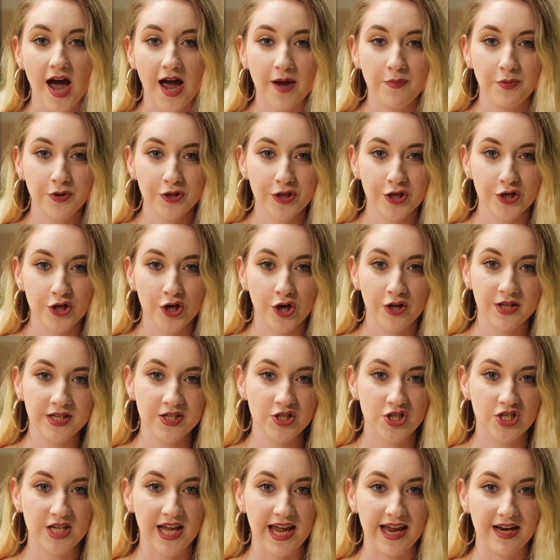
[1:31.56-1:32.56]
I put the
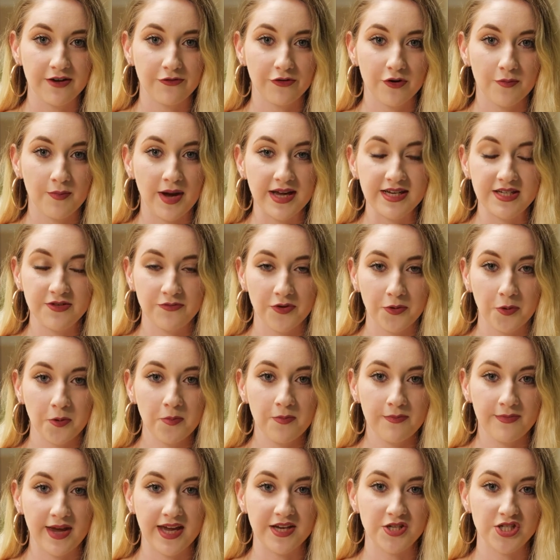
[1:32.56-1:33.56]
knowledge gained from my
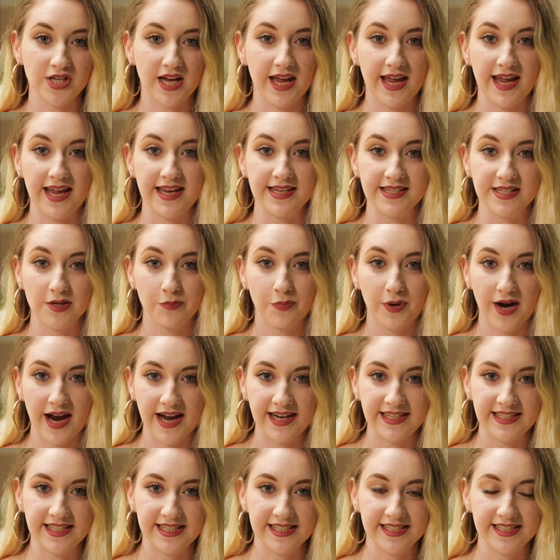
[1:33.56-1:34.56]
development major into
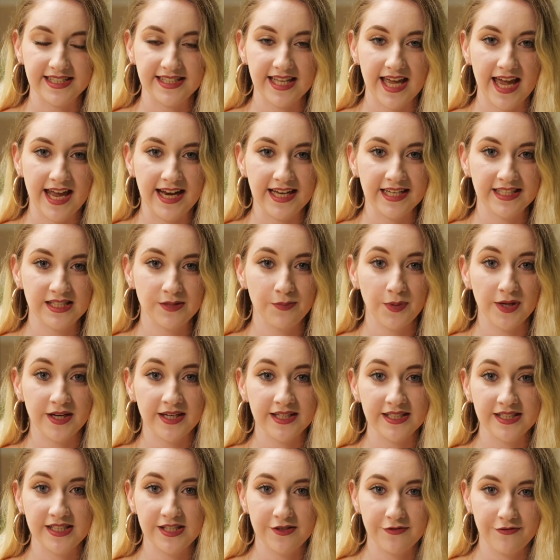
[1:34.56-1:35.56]
practice and
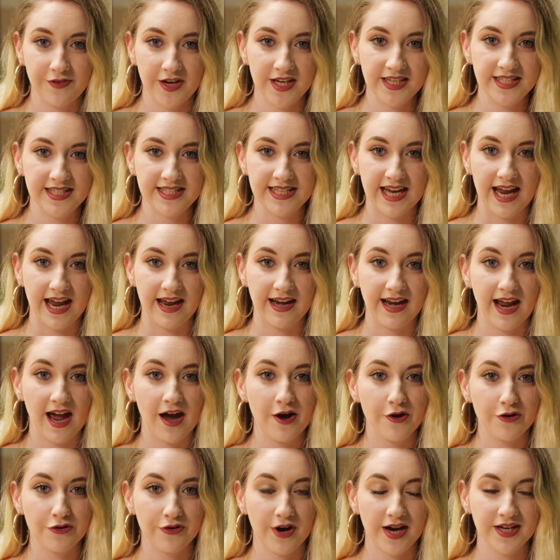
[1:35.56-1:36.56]
experienced firsthand
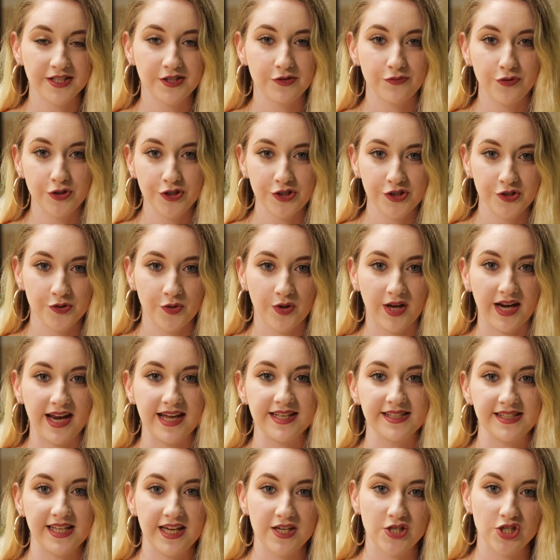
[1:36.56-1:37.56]
how grassroots
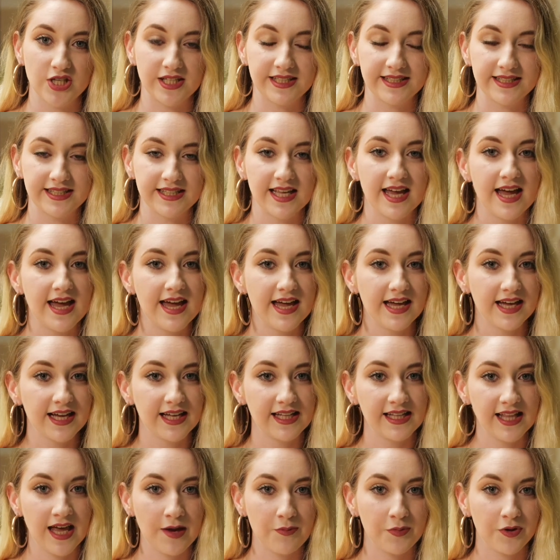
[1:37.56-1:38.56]
organizations
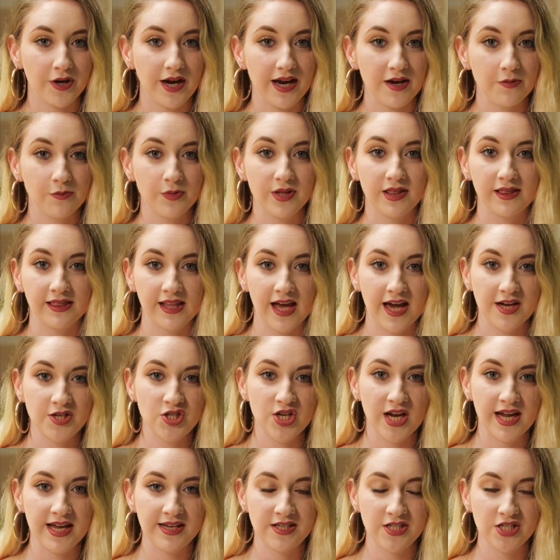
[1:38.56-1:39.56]
collaborate with
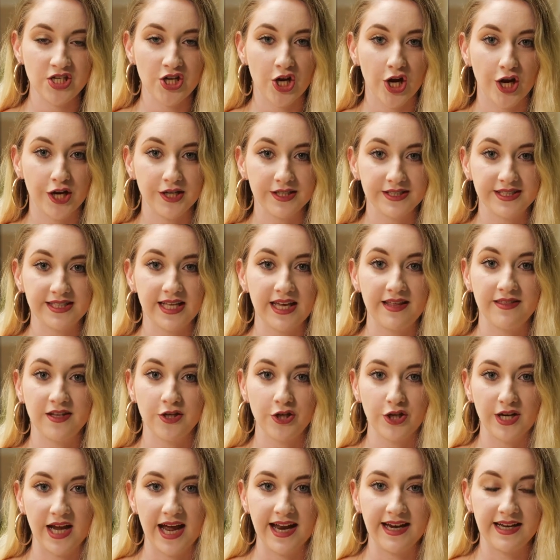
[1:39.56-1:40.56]
larger NGOs and
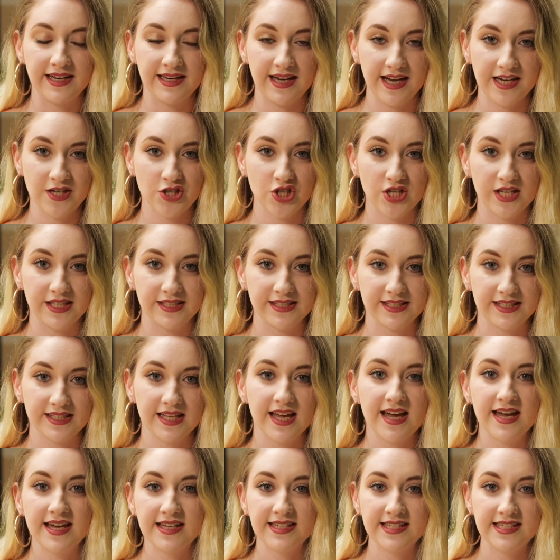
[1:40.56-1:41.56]
the United Nations
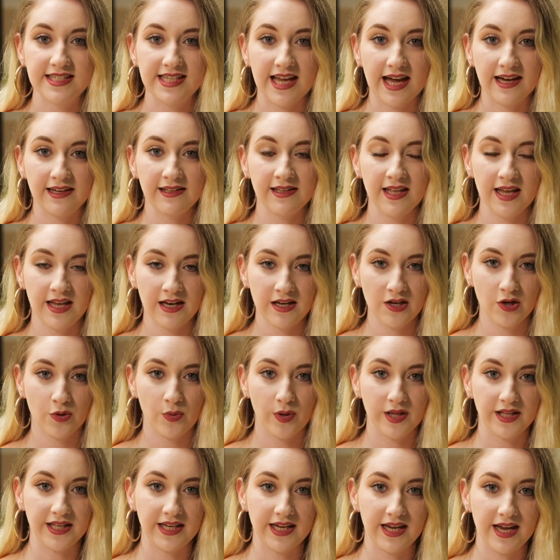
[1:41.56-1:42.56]
to tackle
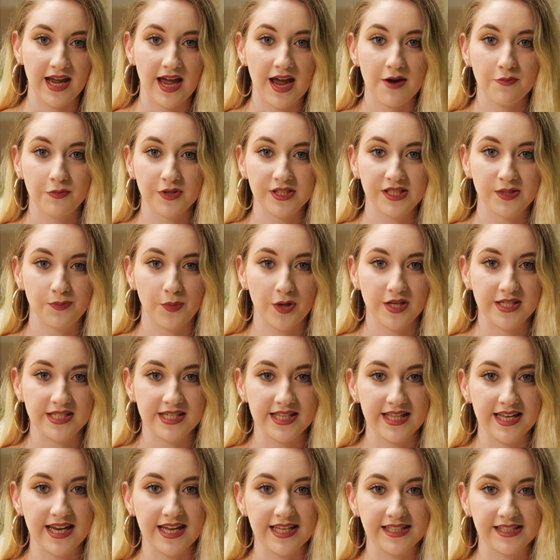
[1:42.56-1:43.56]
inequality and respond
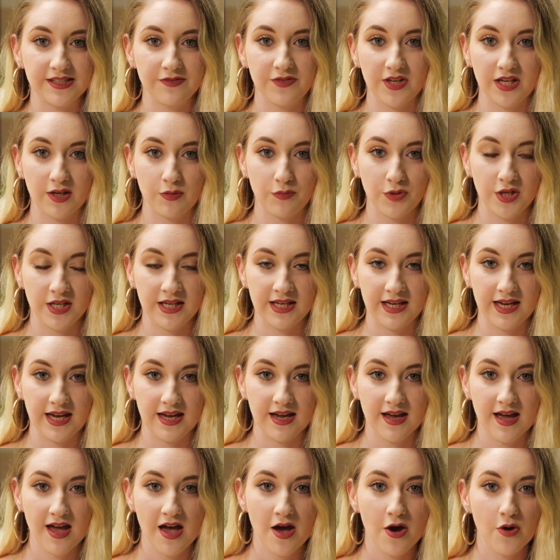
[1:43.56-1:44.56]
to the needs of the community,
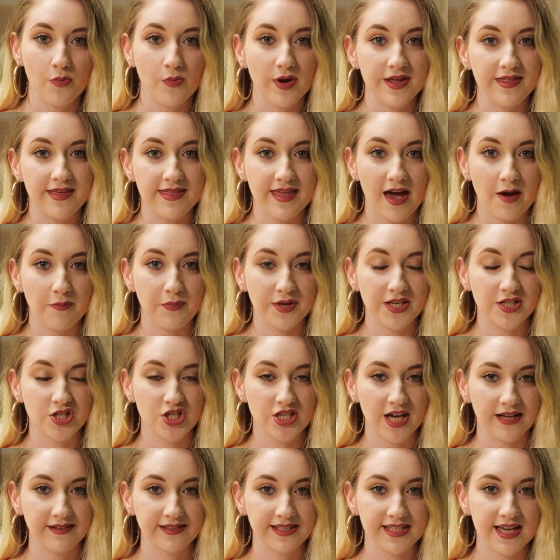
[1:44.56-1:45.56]
whether that be
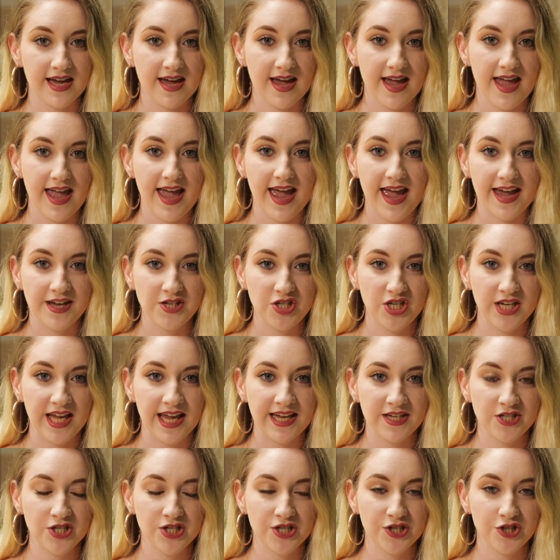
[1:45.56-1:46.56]
shelter,
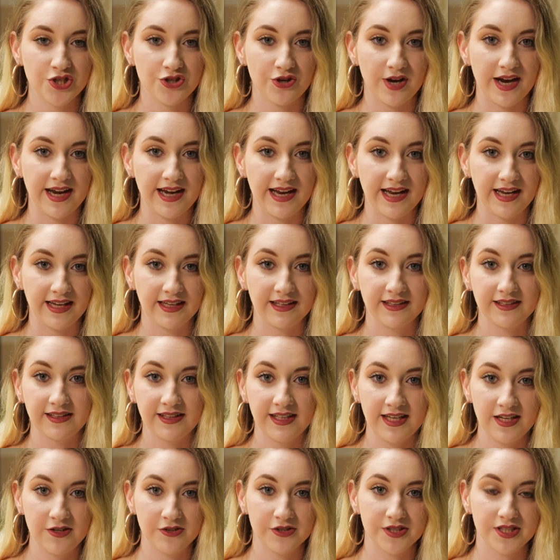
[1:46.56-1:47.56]
education and training,
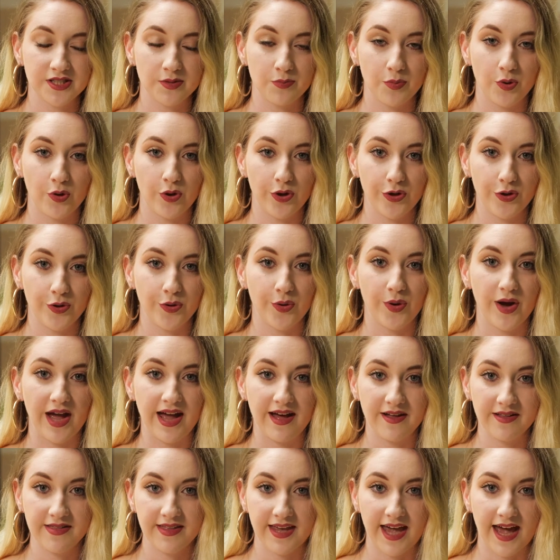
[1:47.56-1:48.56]
legal support, or
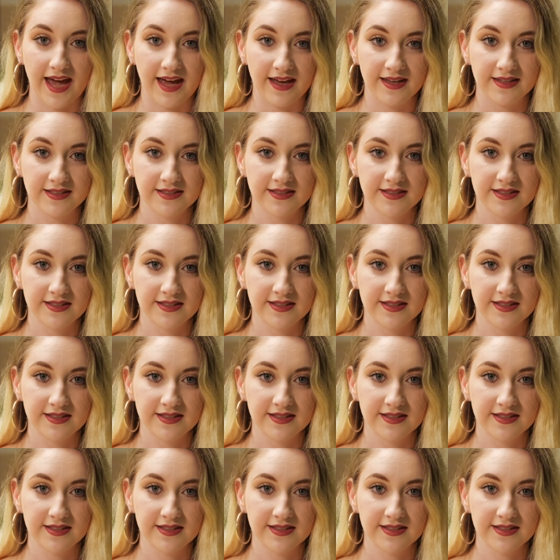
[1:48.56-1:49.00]
healthcare.